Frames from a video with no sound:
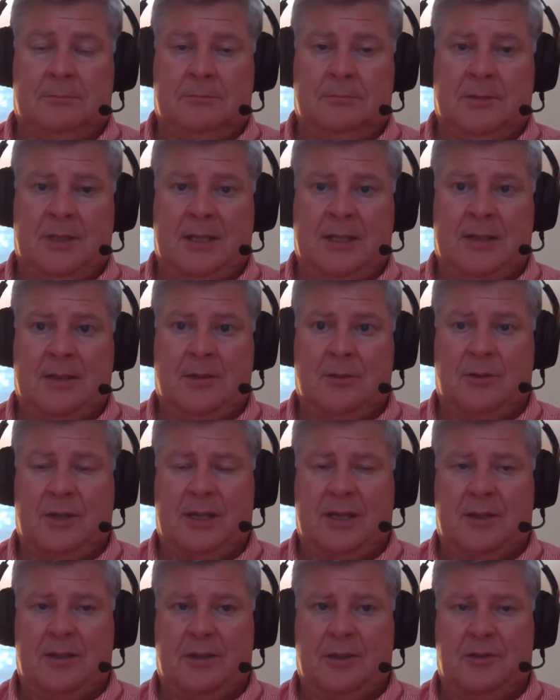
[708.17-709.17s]
and go
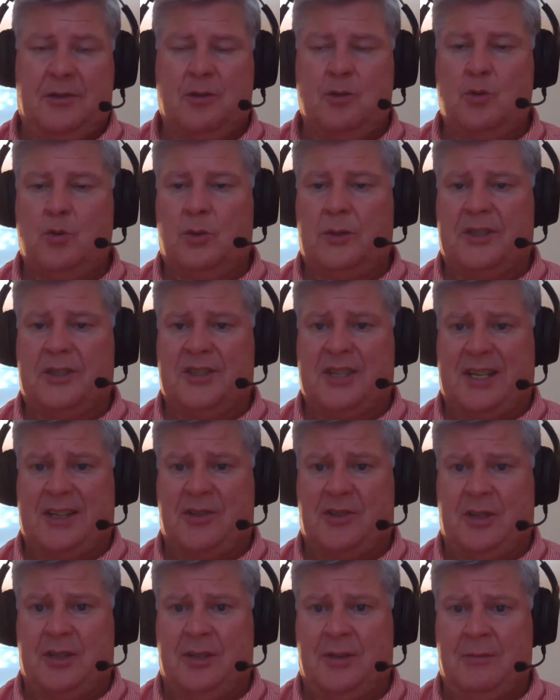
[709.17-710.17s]
down to the tools
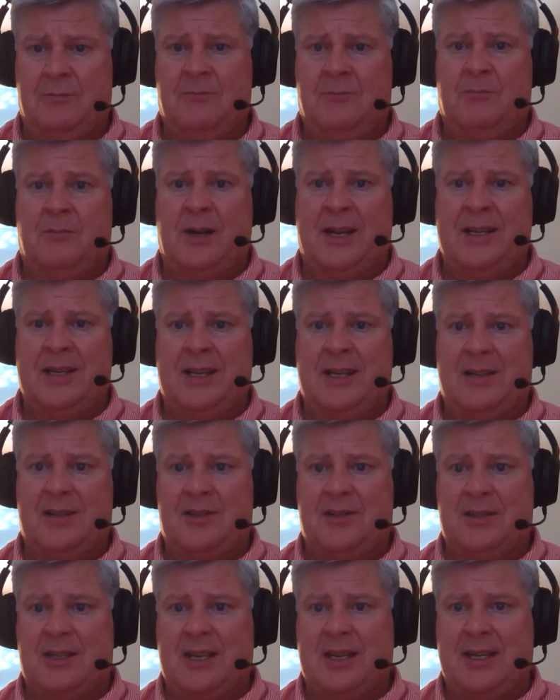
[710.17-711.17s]
section, right-hand
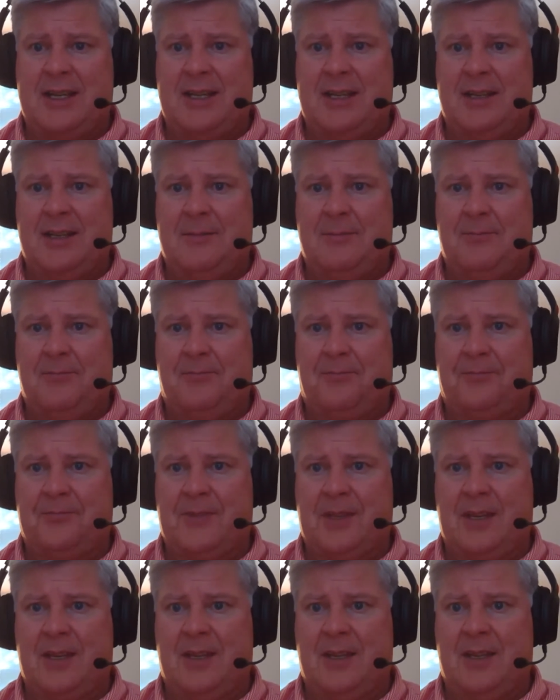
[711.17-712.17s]
side,
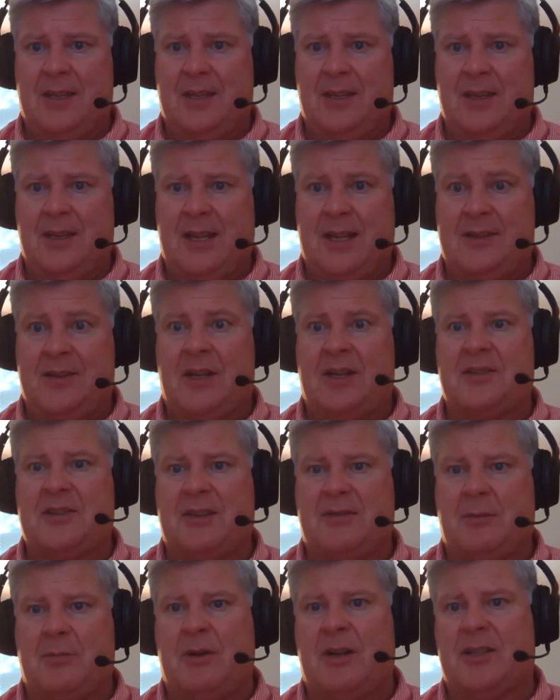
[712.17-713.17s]
and it does
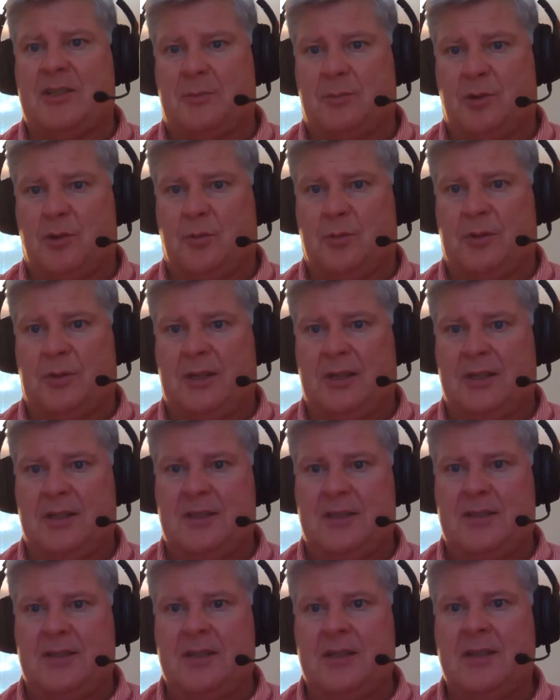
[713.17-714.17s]
have a possible
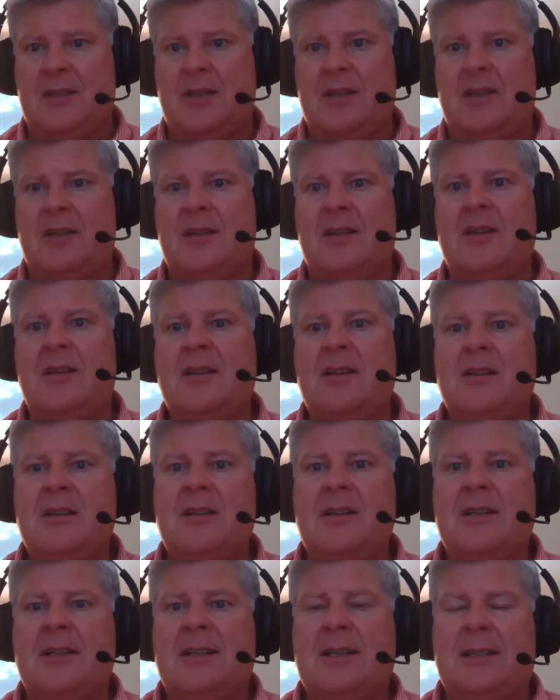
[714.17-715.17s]
duplicates.
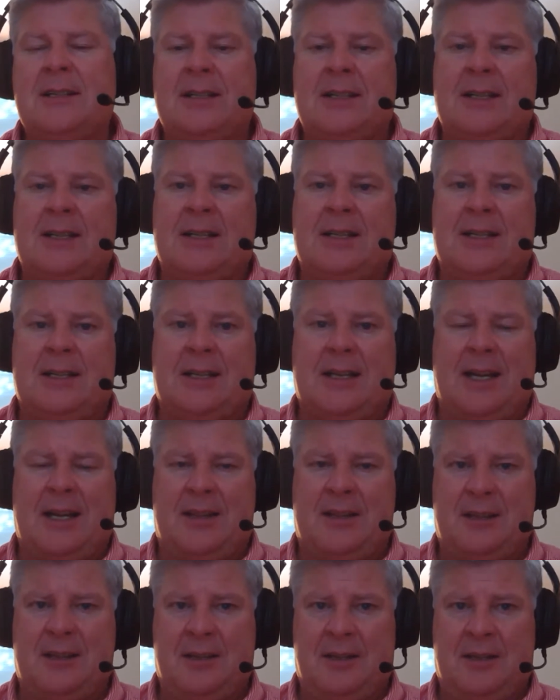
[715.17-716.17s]
I
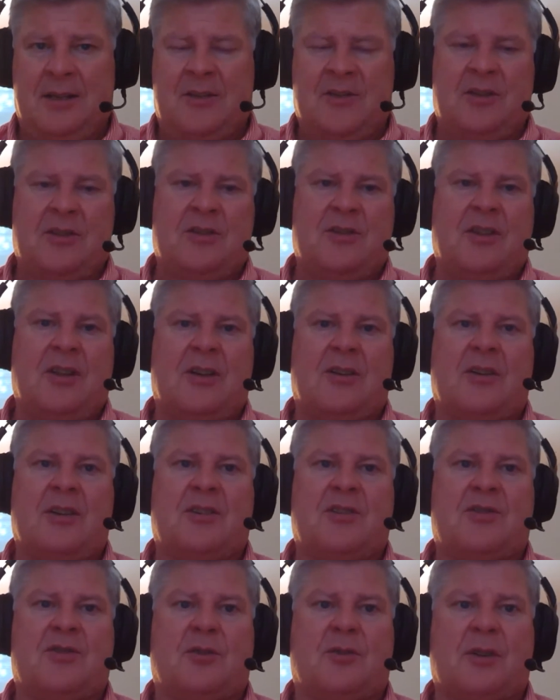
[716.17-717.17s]
think it's just there
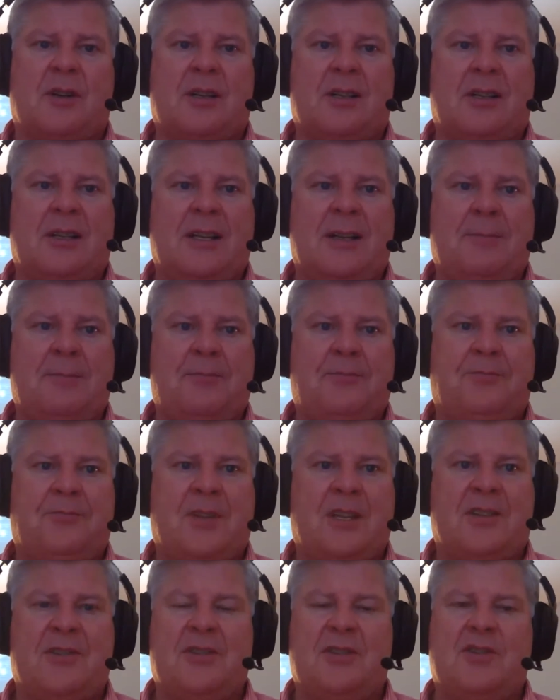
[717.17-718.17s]
historically.
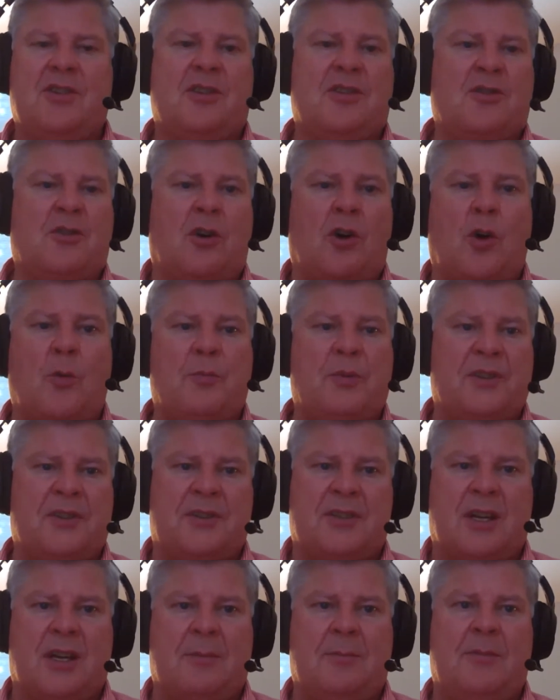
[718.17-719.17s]
This just
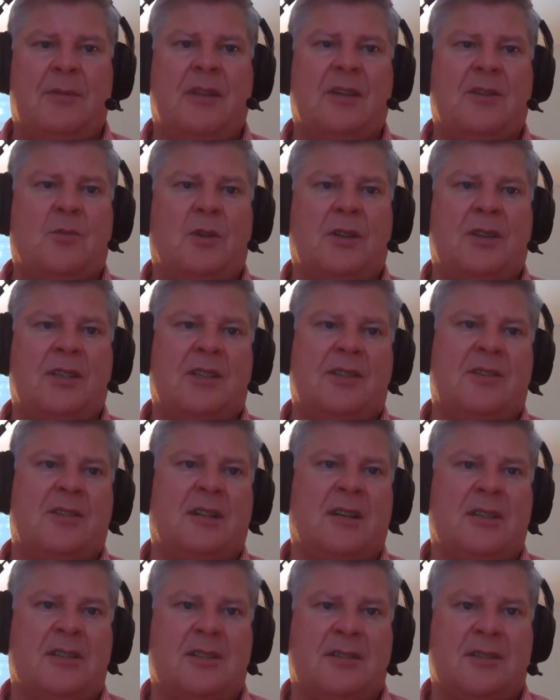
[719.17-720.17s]
opens up. What this
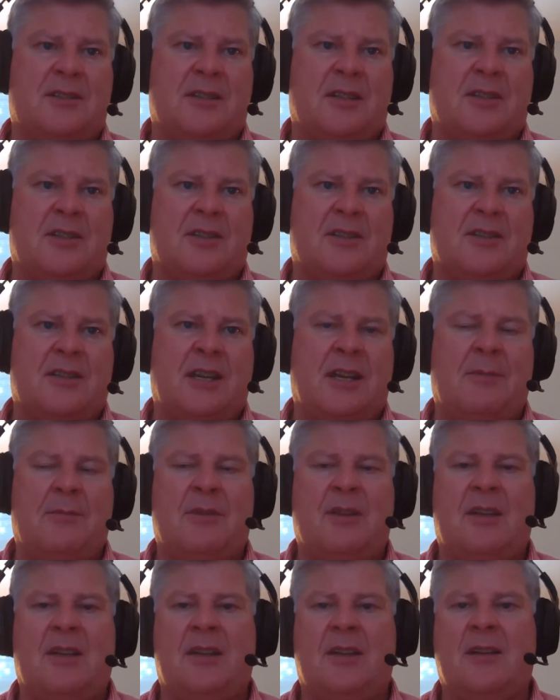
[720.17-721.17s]
does is it does the same
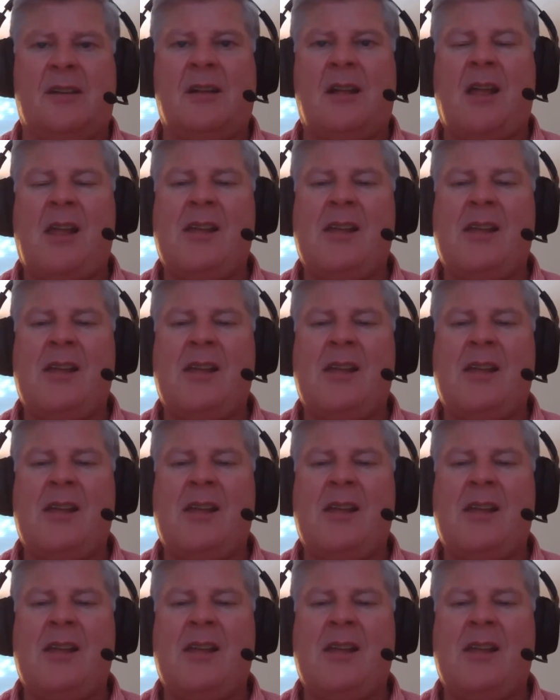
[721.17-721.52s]
thing